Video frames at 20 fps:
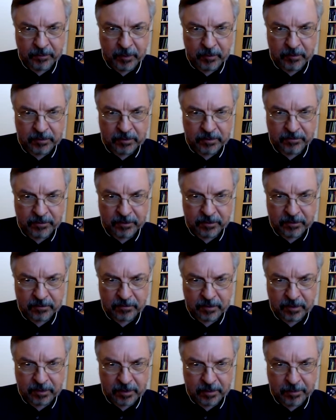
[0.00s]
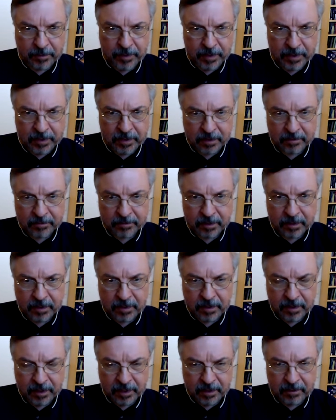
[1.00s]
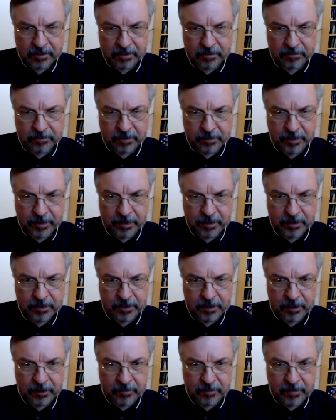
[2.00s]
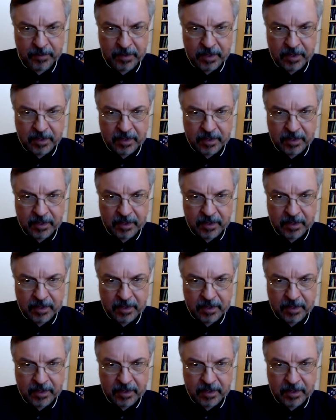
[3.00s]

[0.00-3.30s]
both the visceral and the parietal layers of the peritoneum,